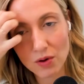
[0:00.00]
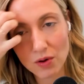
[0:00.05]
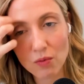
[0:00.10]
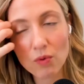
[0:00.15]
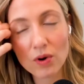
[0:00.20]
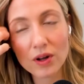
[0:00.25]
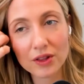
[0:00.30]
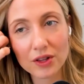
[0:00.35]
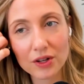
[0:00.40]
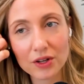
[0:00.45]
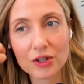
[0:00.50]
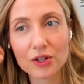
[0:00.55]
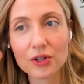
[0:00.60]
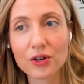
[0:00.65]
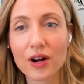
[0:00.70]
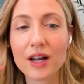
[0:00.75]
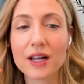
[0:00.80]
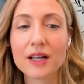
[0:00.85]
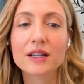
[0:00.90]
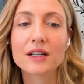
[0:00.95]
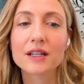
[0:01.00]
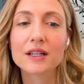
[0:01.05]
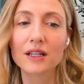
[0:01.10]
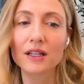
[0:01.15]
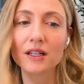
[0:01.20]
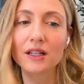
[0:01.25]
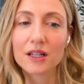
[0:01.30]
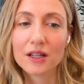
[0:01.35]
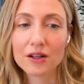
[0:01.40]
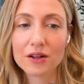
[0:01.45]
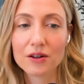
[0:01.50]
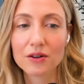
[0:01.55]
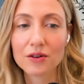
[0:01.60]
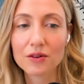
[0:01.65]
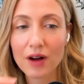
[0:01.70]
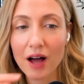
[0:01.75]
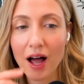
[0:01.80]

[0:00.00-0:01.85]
what they're trying to do,